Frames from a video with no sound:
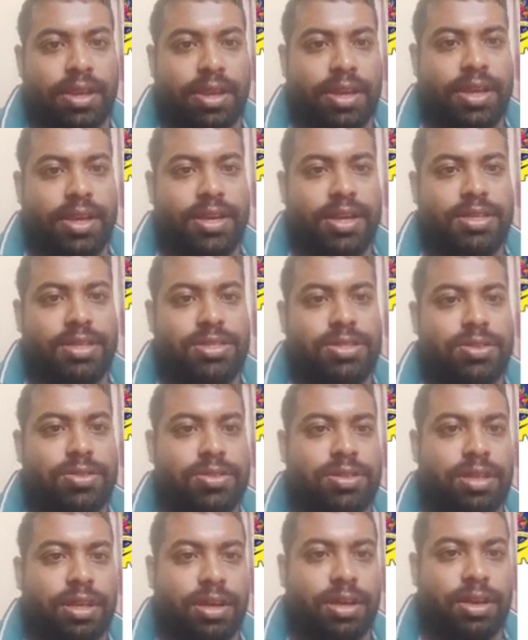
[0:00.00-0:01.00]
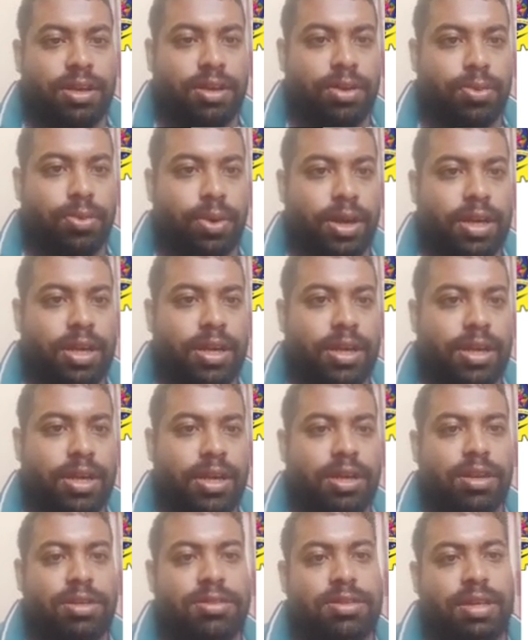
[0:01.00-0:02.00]
It ensures the quality
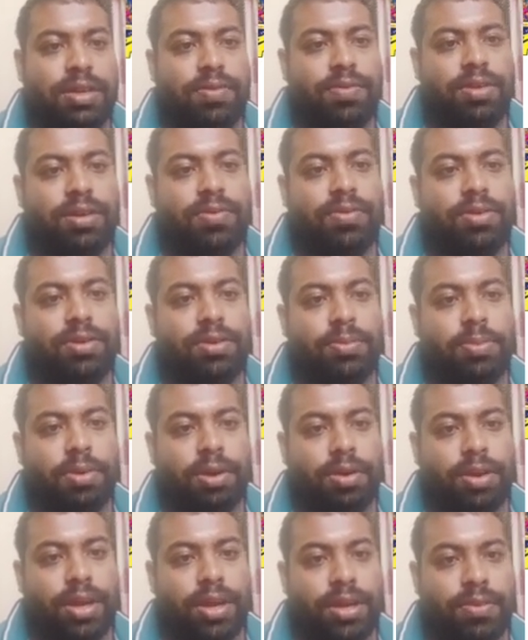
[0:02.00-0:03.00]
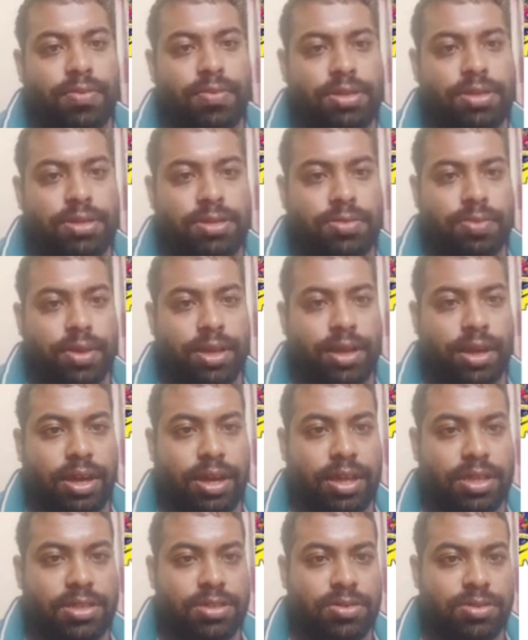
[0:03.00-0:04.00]
and safety of our product, which is why
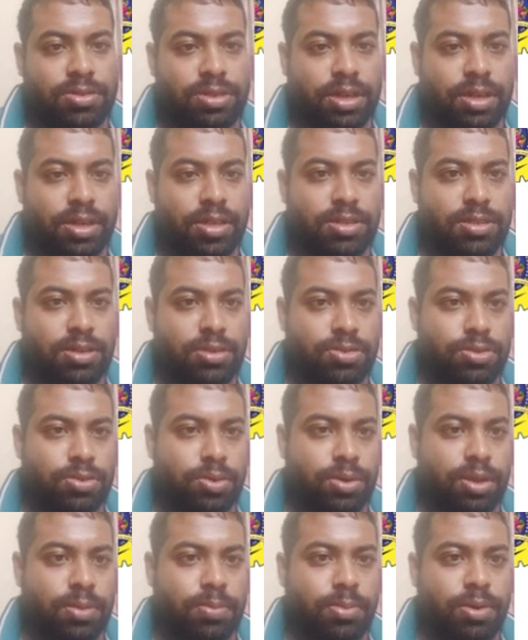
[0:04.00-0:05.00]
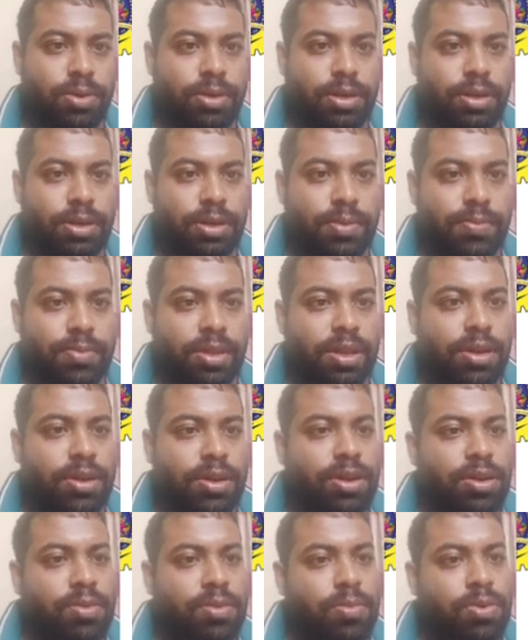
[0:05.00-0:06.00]
ISO standards are so important.
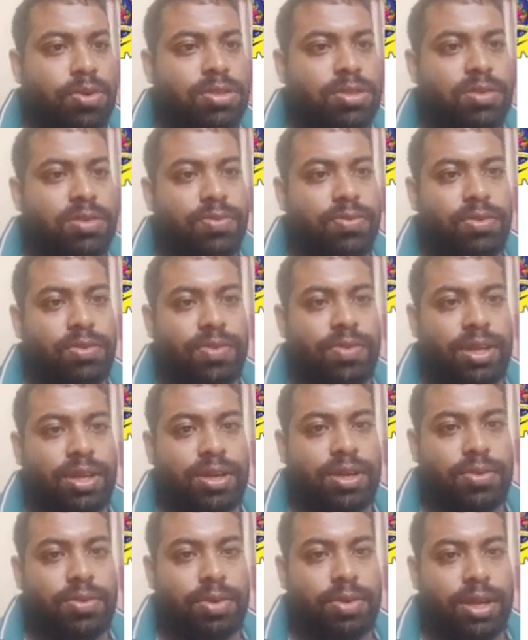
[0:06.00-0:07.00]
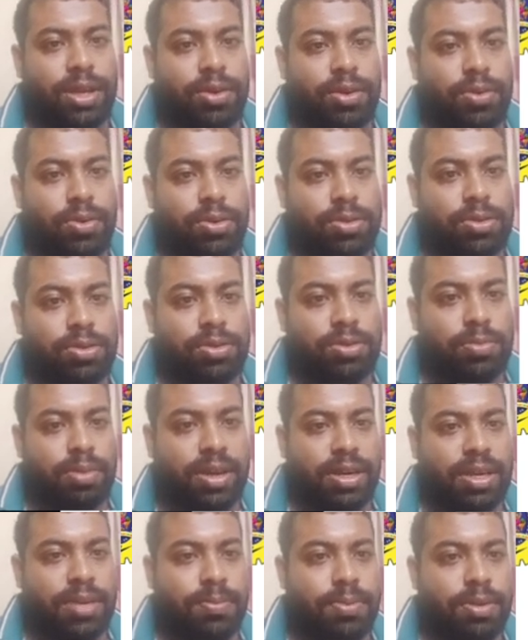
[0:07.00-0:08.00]
Most food we eat today goes through
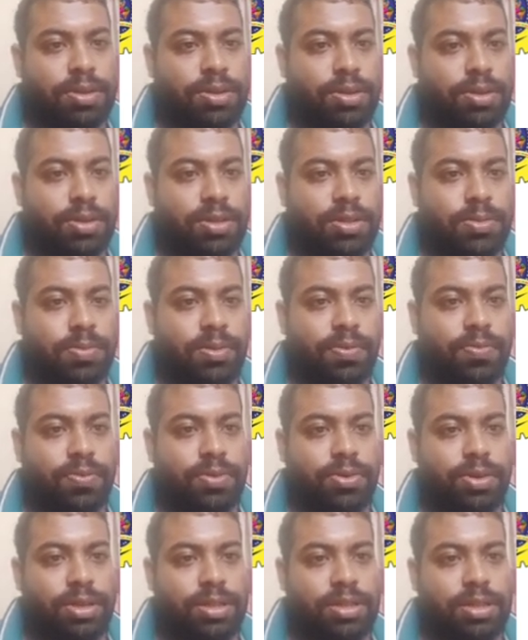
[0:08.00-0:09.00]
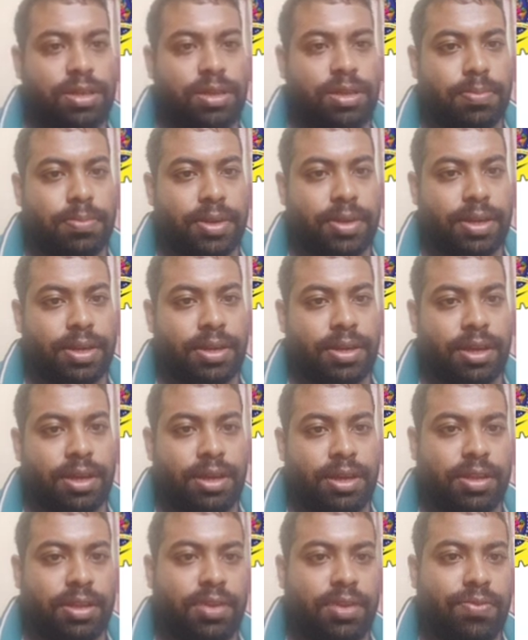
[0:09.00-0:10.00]
multiple journeys before reaching our plate.
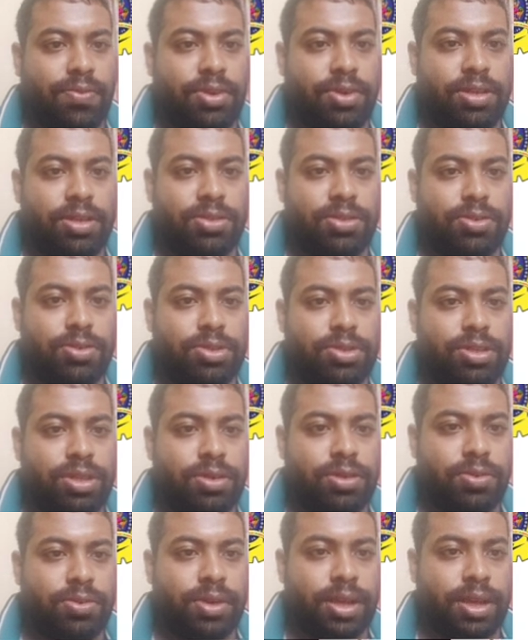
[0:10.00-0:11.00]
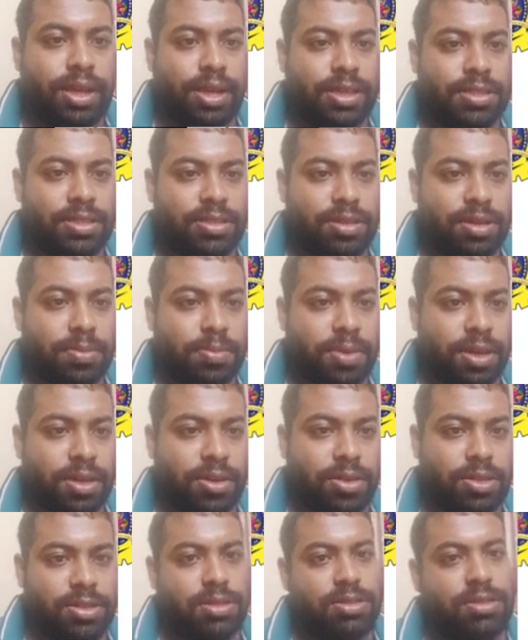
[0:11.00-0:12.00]
Therefore, it is crucial to take extra
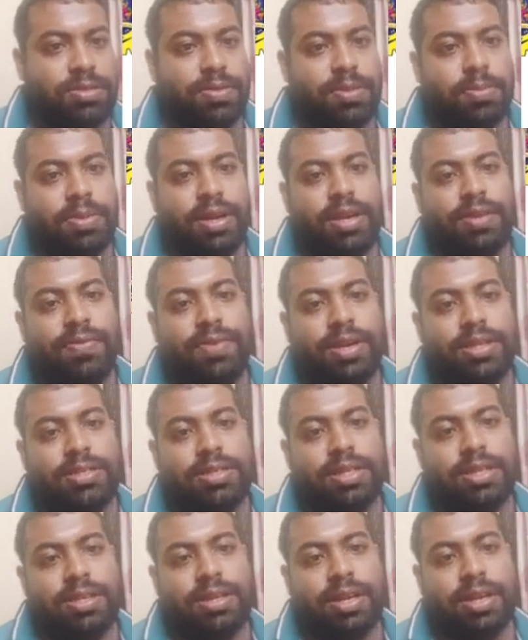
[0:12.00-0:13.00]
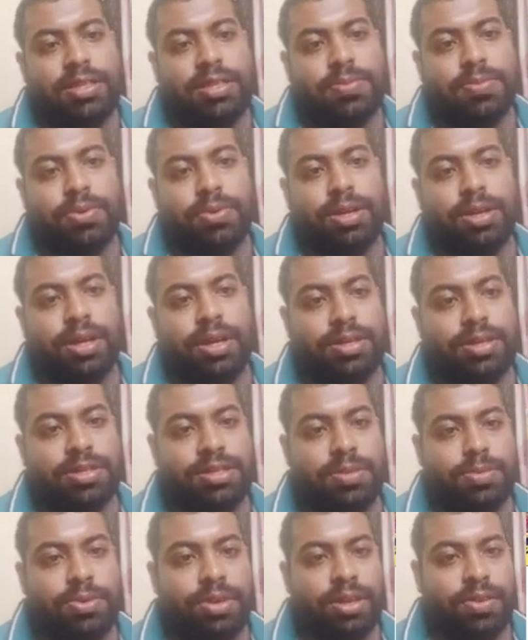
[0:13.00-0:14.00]
precautions when manufacturing, transporting, and
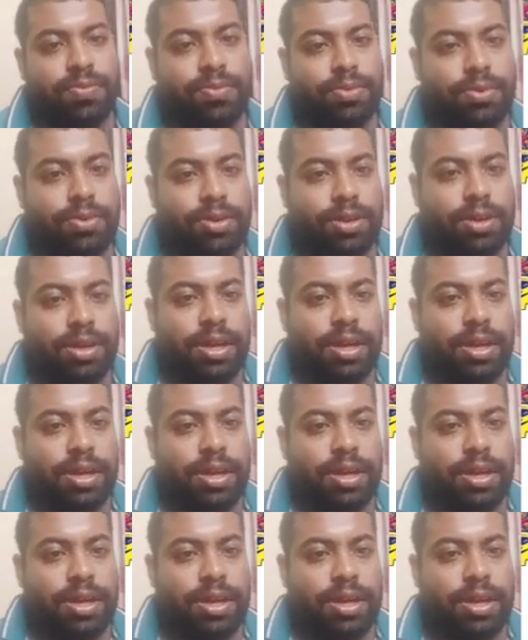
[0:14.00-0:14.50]
distributing food.